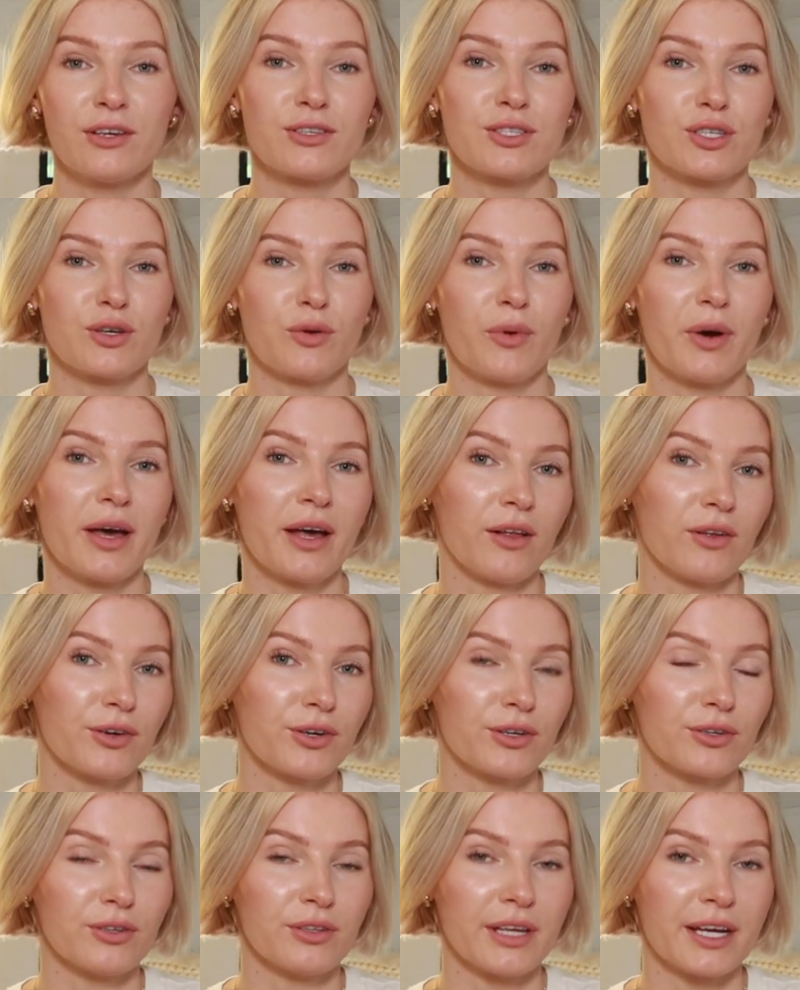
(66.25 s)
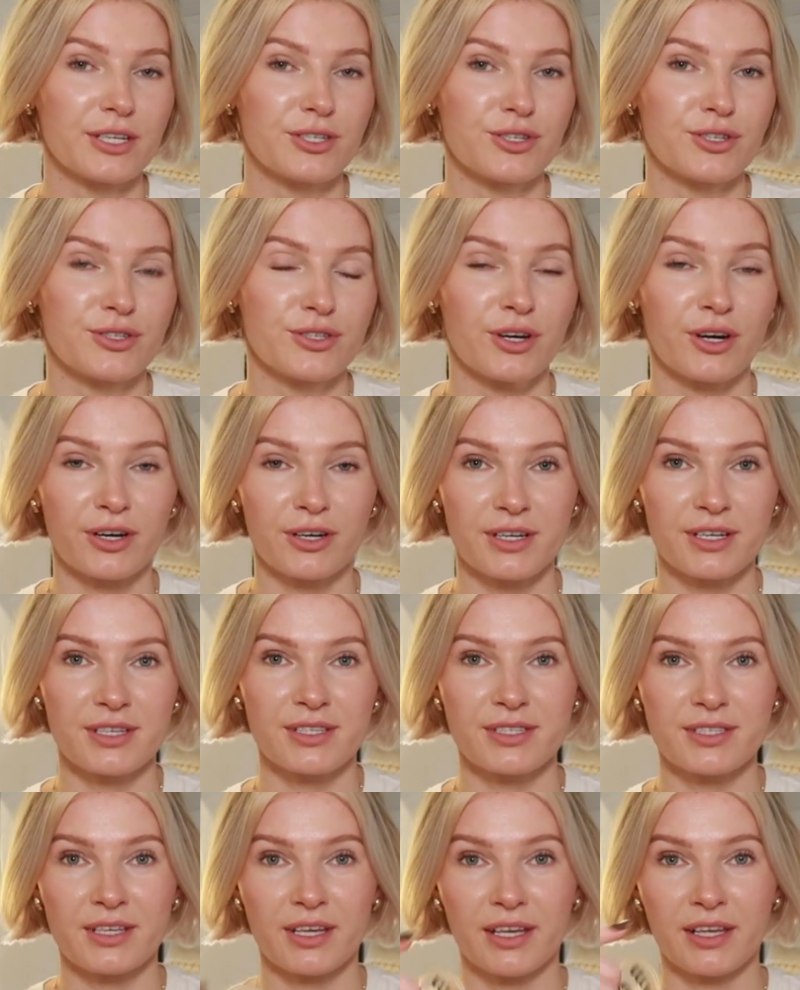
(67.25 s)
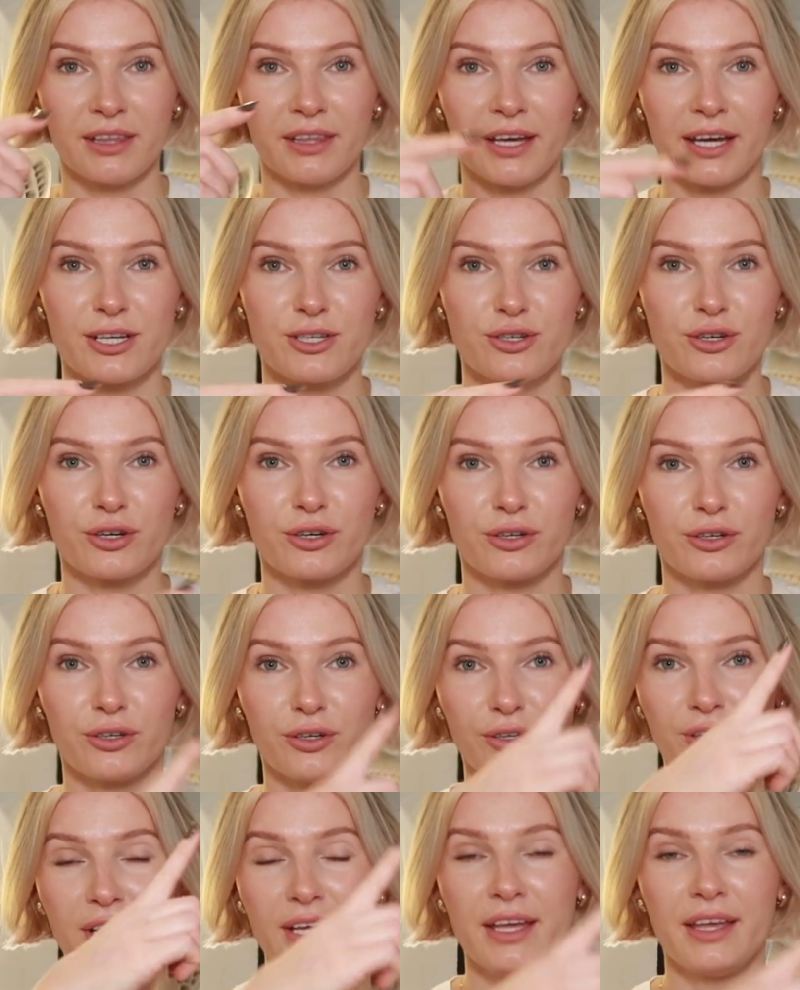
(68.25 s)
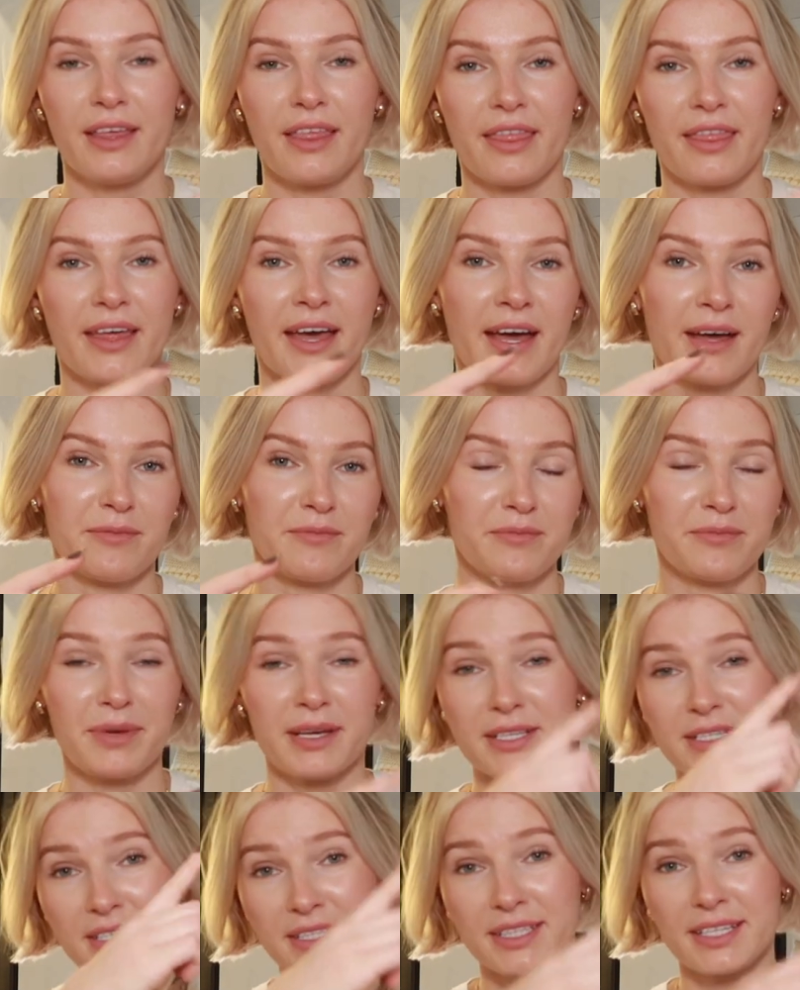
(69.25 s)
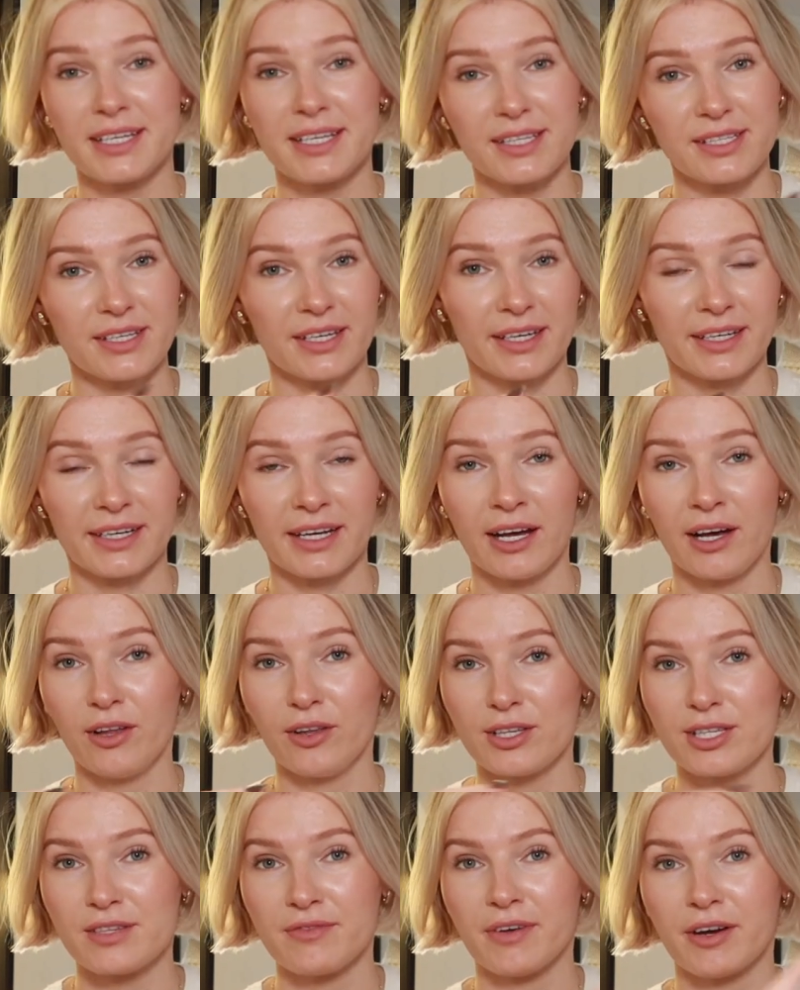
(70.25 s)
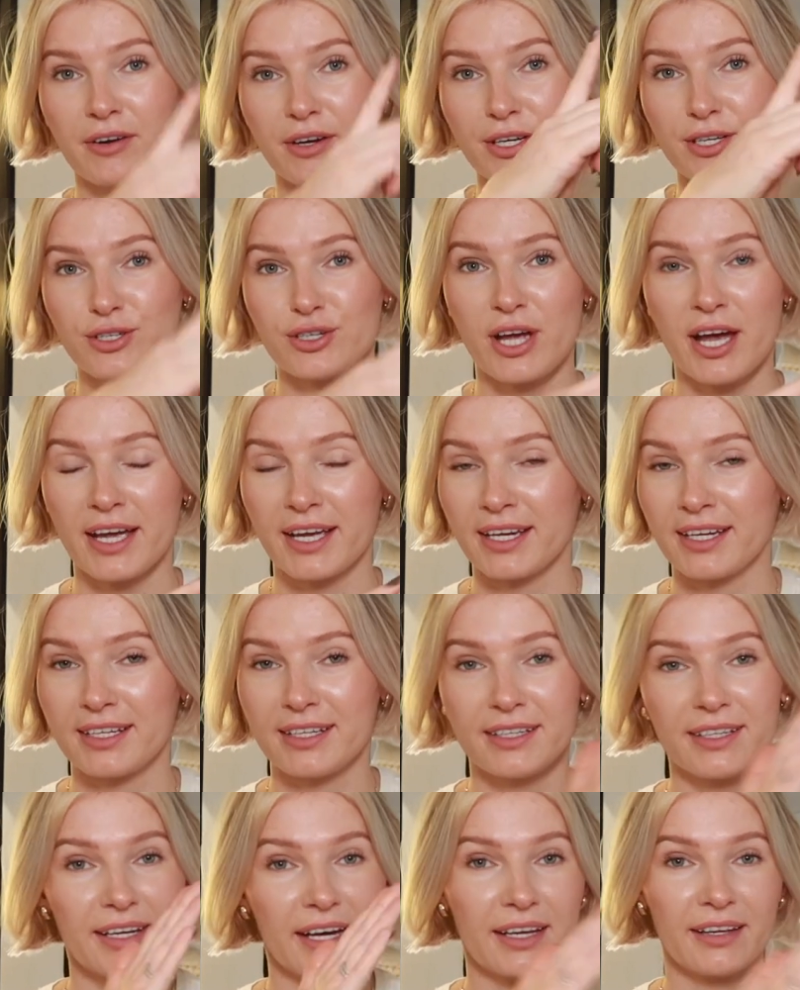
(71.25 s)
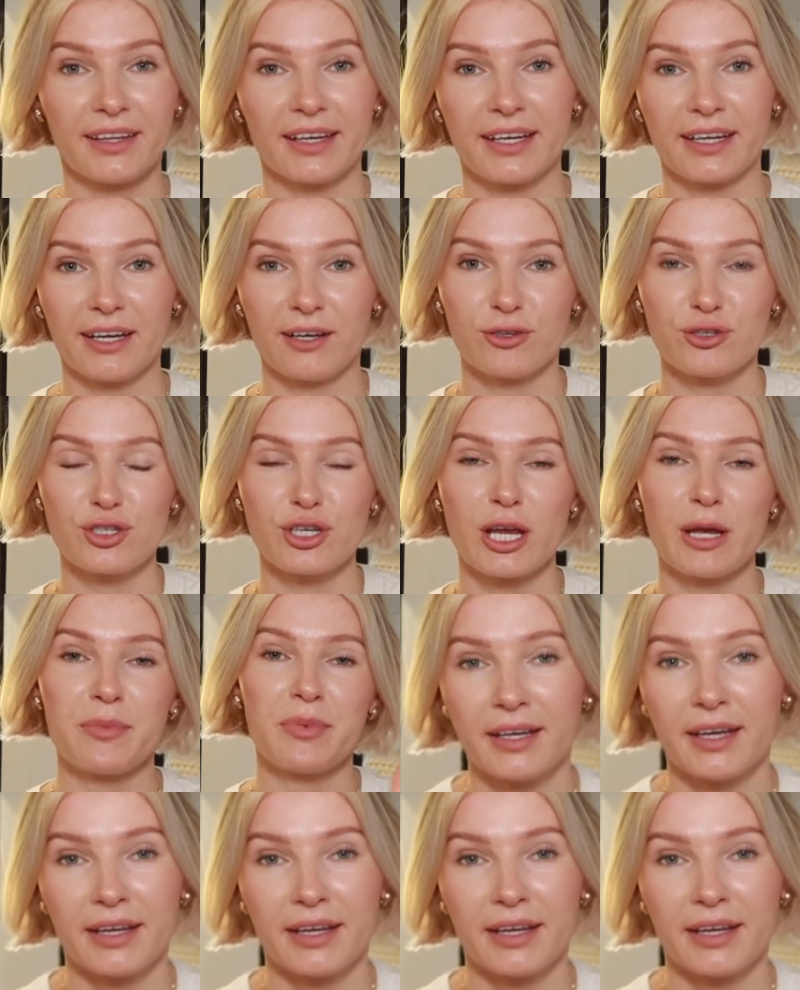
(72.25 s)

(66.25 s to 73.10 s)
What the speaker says: So what L curl lashes are is a lash curl that basically is like an L. It's very jagged, kind of like an L shape.